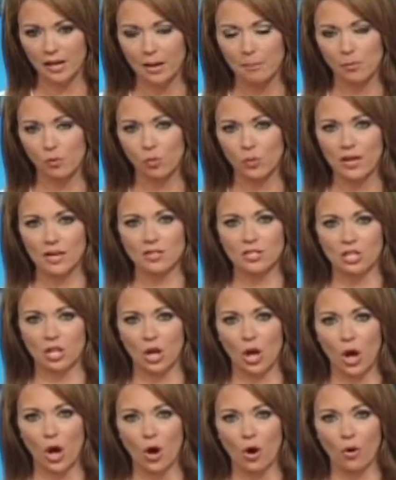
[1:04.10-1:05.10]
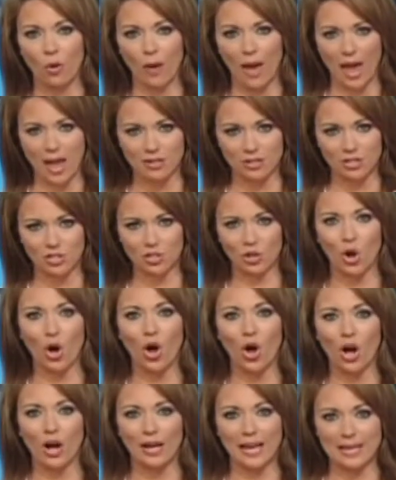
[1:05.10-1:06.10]
a couple weeks ago and
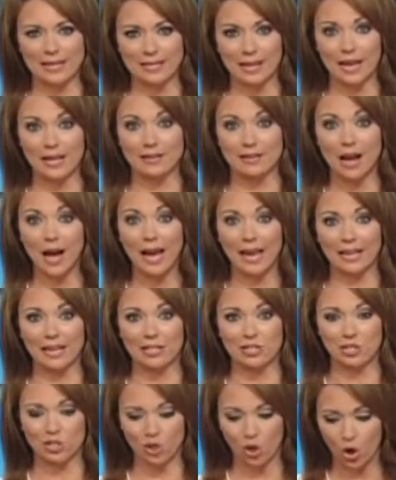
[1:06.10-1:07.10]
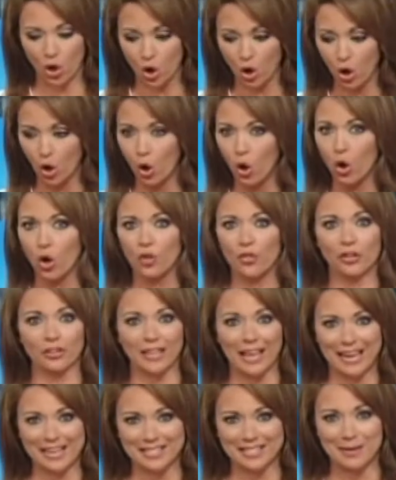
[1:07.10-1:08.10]
saw at night and saw all the
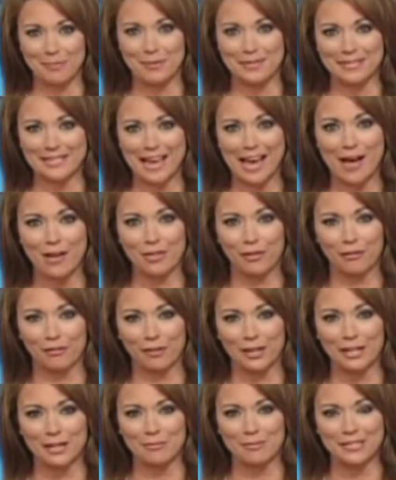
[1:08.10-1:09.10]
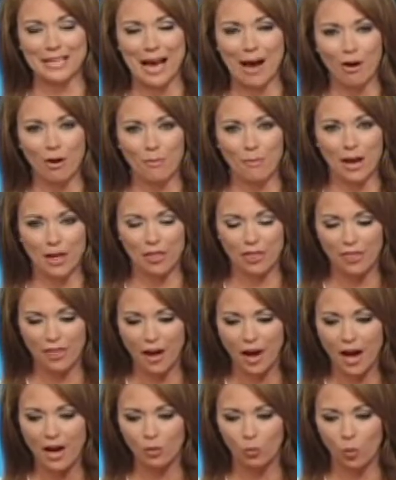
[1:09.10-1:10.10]
lights up and down the Freedom Tower. My
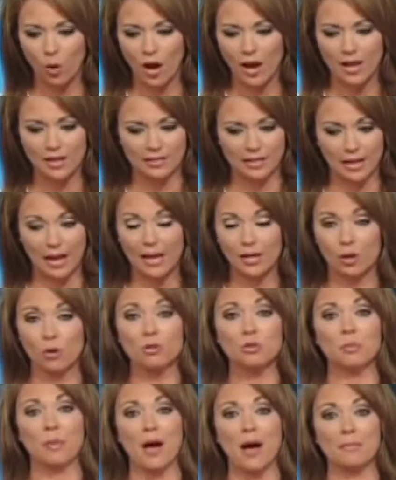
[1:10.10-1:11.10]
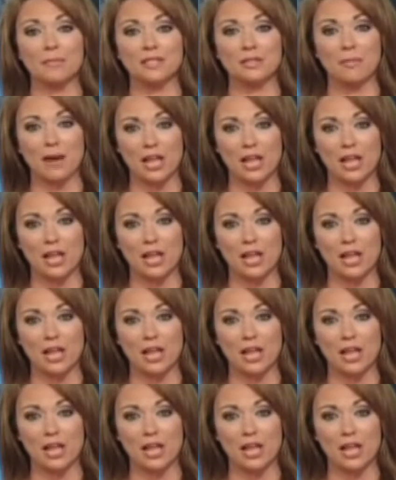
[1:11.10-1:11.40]
thought was, I got goosebumps.